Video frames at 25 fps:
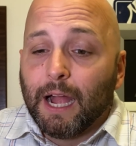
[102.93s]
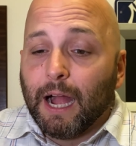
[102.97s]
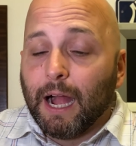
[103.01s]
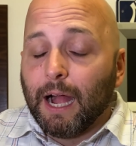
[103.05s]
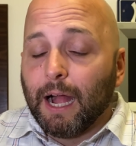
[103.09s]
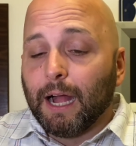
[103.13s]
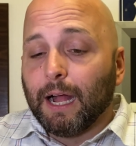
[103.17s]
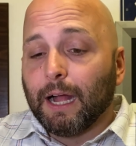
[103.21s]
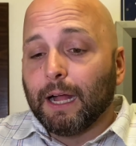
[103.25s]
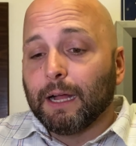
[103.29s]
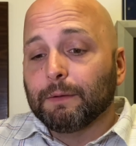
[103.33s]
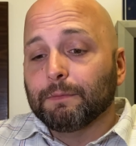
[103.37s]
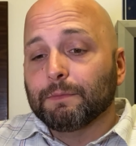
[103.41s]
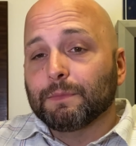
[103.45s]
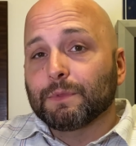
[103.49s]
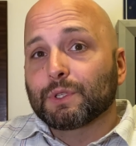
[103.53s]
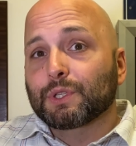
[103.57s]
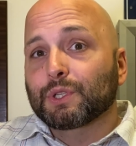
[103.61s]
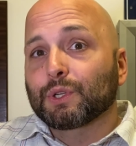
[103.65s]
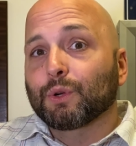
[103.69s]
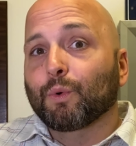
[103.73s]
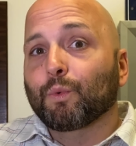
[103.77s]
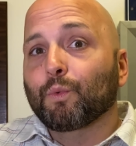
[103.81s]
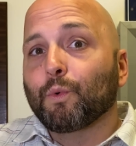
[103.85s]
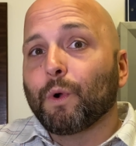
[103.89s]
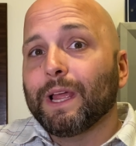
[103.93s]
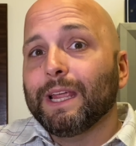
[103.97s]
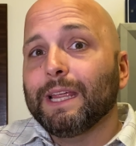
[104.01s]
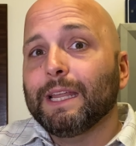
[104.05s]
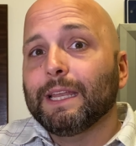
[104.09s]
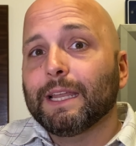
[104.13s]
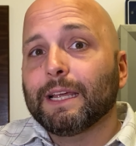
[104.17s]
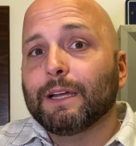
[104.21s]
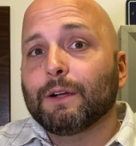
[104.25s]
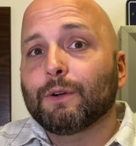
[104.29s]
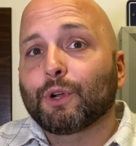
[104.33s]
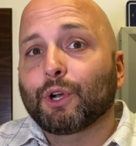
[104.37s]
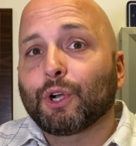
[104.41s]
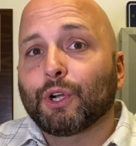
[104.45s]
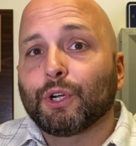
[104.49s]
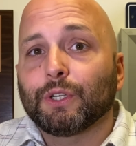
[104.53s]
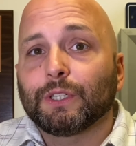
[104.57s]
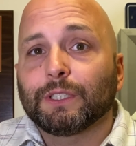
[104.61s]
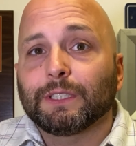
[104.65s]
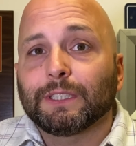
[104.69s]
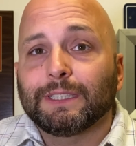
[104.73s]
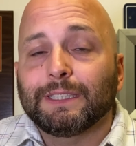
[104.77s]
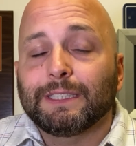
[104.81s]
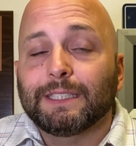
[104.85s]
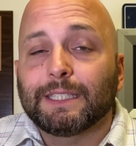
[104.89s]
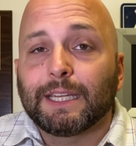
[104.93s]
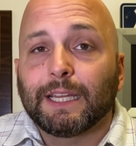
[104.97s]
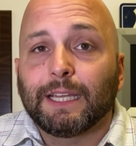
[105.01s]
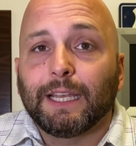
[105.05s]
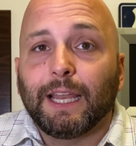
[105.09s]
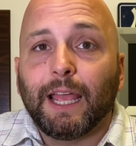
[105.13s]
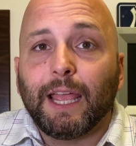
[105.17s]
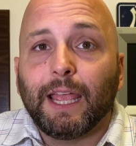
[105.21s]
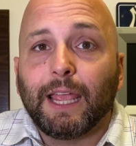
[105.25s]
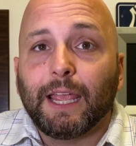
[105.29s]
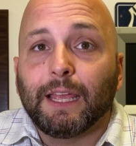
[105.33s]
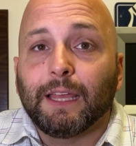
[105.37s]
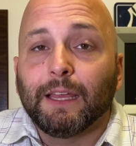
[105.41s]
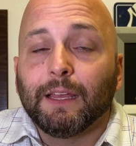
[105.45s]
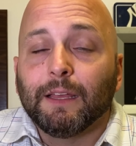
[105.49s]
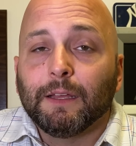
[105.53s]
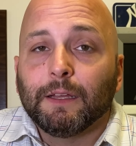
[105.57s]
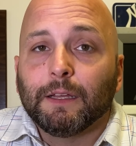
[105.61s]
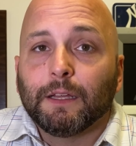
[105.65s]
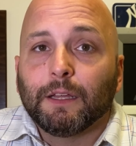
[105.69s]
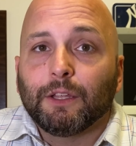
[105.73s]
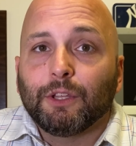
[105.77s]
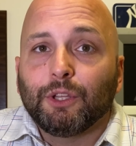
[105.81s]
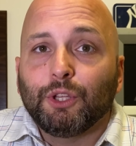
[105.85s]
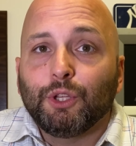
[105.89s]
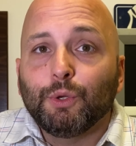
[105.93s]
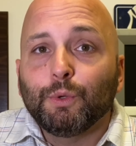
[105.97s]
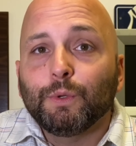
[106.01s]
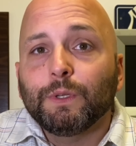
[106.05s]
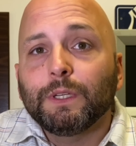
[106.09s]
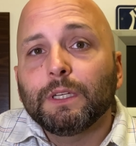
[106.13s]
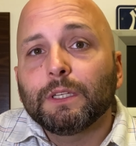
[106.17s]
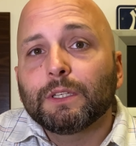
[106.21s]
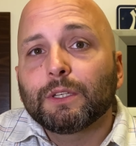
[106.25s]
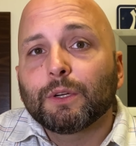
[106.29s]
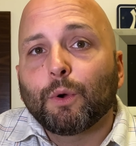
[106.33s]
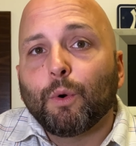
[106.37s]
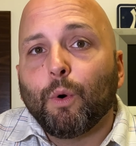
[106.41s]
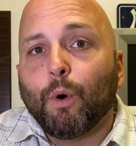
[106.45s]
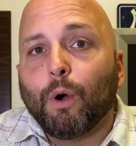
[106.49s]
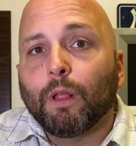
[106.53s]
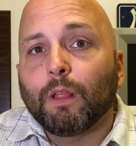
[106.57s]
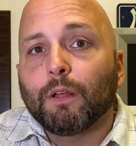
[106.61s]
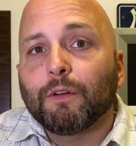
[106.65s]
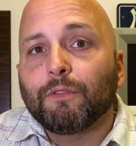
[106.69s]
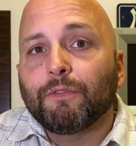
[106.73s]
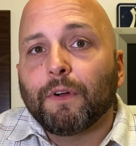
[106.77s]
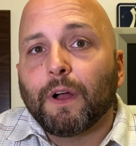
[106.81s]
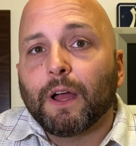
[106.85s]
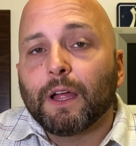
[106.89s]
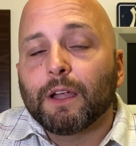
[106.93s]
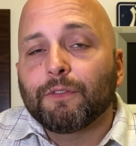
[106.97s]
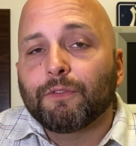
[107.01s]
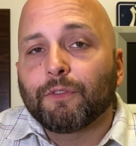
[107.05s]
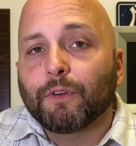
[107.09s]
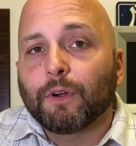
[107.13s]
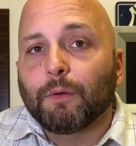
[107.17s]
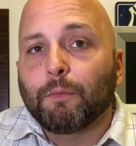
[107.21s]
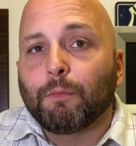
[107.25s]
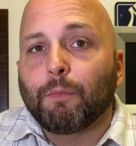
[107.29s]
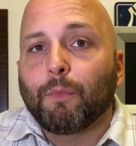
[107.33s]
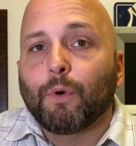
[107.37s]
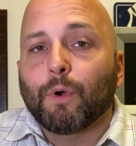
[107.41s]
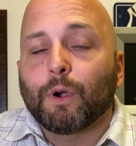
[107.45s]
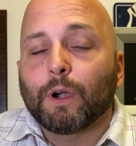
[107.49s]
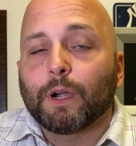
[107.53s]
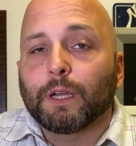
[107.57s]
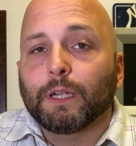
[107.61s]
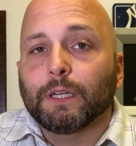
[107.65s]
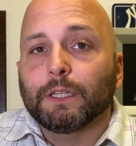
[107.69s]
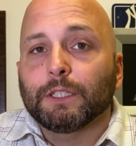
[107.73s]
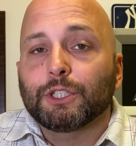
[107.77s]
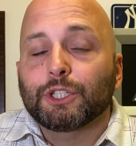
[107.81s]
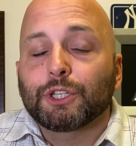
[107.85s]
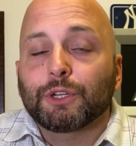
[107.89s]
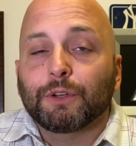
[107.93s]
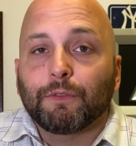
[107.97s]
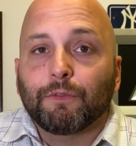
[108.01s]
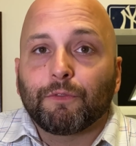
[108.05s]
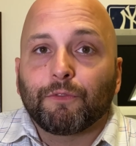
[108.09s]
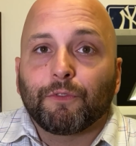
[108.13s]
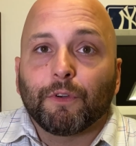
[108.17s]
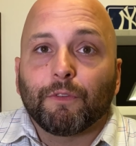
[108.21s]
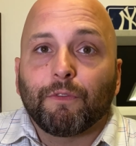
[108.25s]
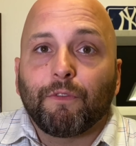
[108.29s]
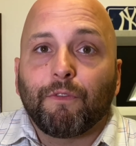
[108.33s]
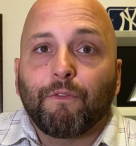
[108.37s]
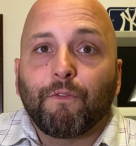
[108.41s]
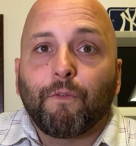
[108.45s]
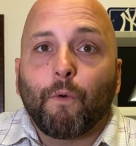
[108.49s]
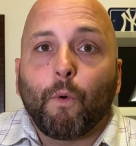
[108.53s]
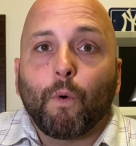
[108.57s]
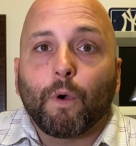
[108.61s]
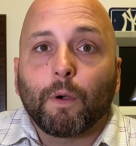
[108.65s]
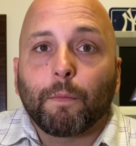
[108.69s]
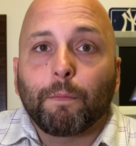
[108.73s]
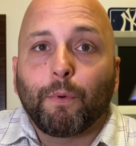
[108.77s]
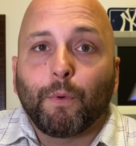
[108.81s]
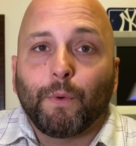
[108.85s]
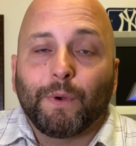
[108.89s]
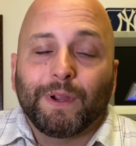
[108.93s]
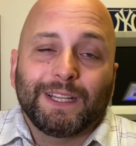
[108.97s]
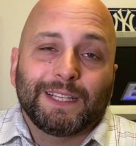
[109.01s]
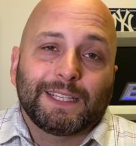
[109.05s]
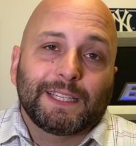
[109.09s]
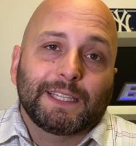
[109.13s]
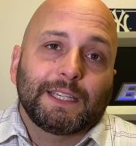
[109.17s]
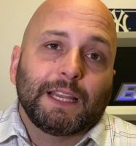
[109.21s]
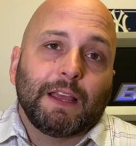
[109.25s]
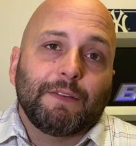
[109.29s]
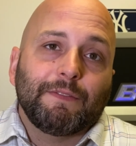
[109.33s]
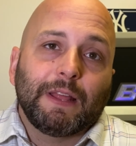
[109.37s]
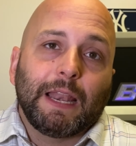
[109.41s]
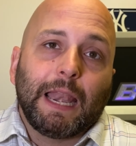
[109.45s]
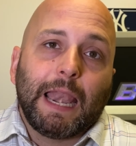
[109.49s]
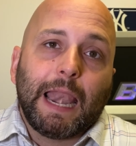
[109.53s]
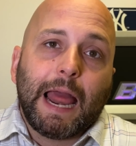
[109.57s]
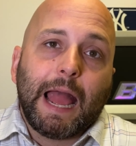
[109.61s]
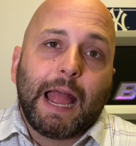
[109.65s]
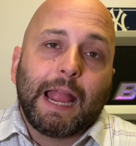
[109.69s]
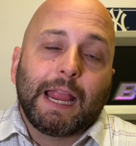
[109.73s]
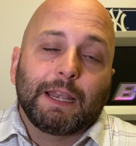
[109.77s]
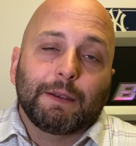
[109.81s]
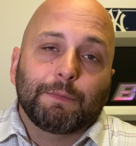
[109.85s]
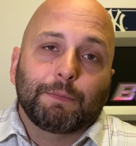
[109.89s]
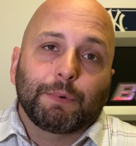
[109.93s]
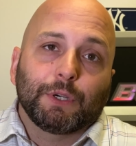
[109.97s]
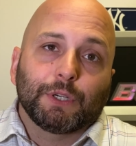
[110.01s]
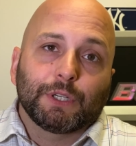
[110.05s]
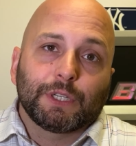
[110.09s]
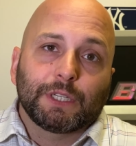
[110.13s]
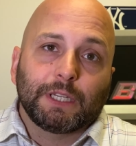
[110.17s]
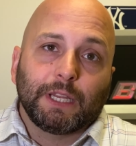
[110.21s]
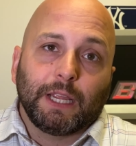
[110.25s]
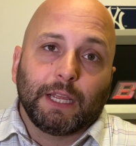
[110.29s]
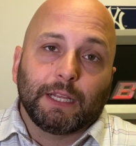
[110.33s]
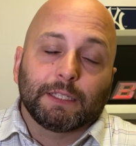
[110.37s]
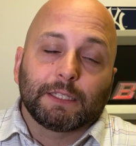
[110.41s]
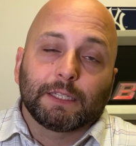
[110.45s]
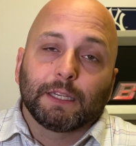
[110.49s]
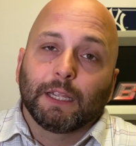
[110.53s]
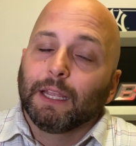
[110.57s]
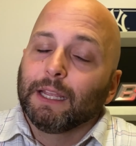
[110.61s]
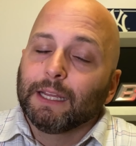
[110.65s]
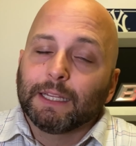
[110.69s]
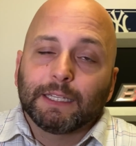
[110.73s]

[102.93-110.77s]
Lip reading: So right now, currently today, you need to qualify for a mortgage for 4.79%.